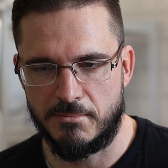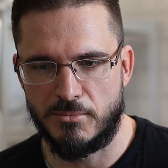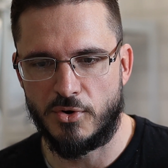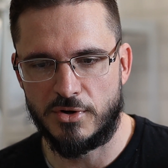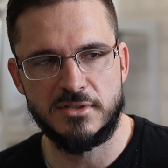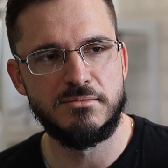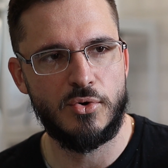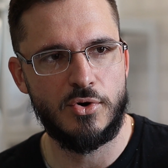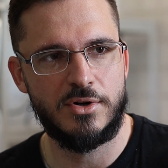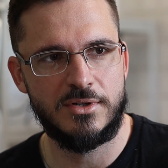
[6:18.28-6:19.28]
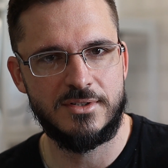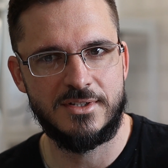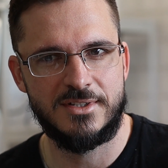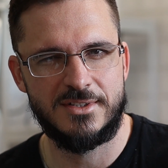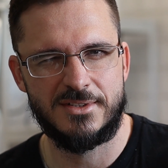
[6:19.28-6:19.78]
more and
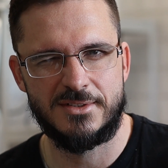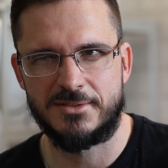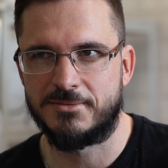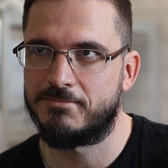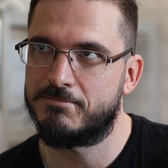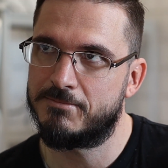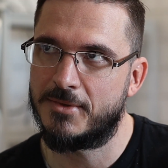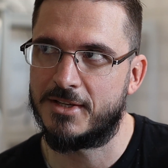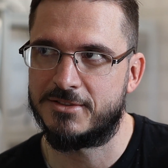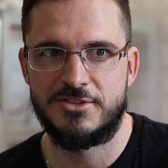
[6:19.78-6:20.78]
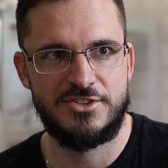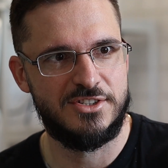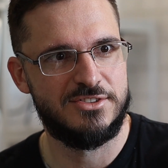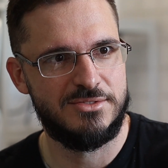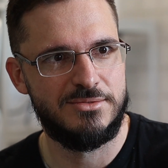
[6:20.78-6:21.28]
more
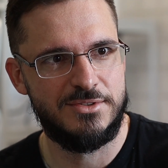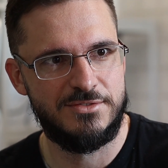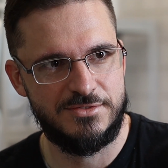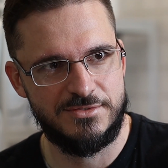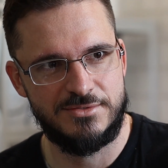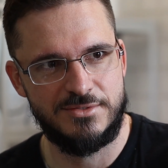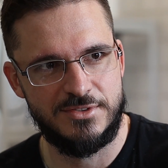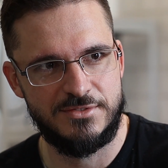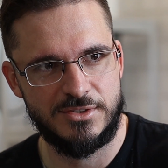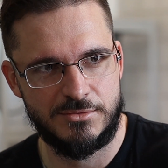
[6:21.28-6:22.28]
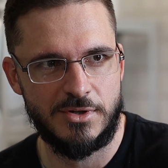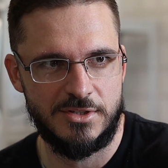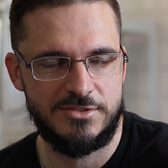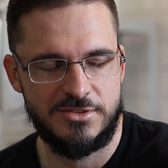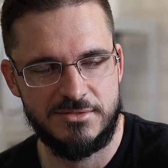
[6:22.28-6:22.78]
exigent with the
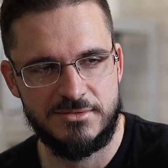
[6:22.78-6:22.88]
quality.